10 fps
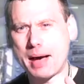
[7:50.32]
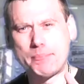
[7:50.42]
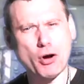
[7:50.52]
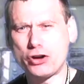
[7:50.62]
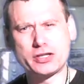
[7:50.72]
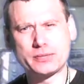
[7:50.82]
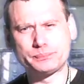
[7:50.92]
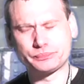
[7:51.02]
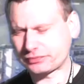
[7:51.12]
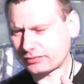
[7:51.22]
about
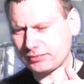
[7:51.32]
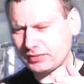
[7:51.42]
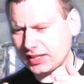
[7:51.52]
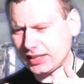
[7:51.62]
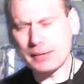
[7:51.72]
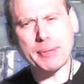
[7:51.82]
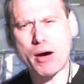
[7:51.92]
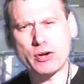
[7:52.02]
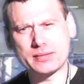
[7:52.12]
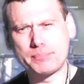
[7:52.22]
the
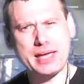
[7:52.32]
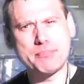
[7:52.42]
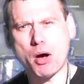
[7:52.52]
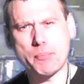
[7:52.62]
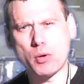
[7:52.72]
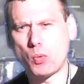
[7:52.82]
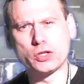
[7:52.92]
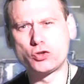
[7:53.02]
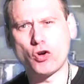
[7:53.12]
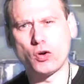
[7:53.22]
Parrot Bebop
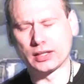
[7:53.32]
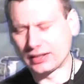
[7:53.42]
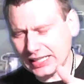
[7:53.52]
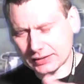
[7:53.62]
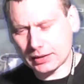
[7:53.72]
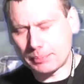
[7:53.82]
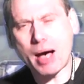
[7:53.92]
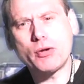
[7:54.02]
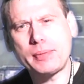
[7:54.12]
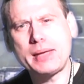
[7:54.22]
1 drone. The
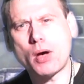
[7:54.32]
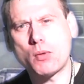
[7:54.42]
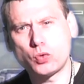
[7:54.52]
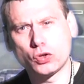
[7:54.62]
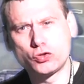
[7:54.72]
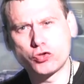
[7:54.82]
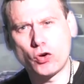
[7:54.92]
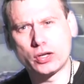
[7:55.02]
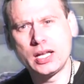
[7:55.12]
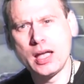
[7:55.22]
Parrot Bebop 1
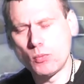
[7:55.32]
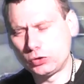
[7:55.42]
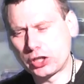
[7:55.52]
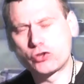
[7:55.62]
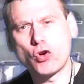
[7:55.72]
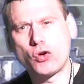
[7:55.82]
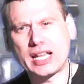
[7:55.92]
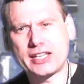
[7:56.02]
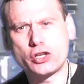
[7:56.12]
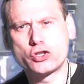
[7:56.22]
drone was the drone
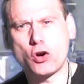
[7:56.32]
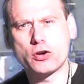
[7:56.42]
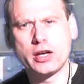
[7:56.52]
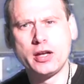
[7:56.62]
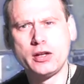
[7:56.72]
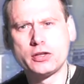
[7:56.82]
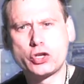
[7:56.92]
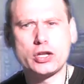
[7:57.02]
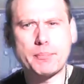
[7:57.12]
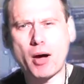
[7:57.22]
that you took
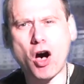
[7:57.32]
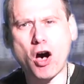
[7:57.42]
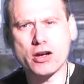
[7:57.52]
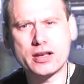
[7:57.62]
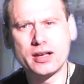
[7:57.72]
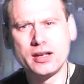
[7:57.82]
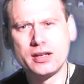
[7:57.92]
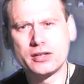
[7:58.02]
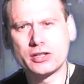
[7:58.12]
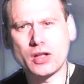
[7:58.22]
to the park,
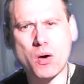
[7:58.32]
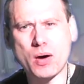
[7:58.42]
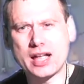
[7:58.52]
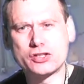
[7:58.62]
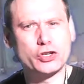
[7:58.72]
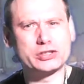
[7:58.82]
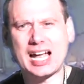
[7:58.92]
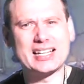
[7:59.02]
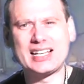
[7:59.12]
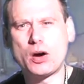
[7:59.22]
and just
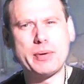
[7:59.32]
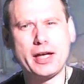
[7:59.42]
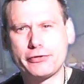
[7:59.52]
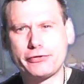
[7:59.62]
had a little bit of